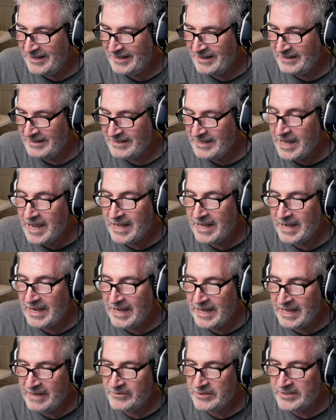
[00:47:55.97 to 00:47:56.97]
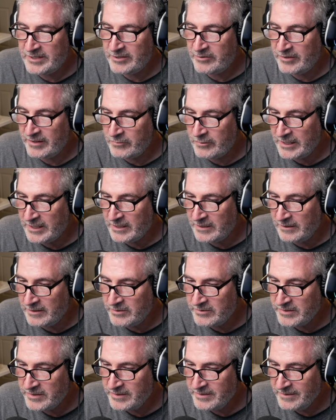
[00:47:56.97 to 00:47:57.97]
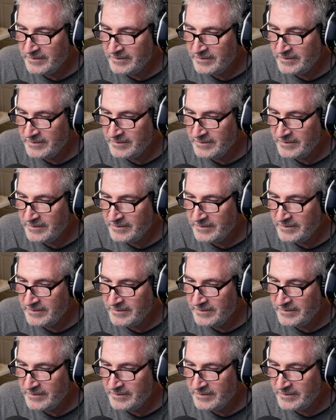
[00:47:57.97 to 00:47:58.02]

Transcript: Yeah, I have a Dairy Queen close.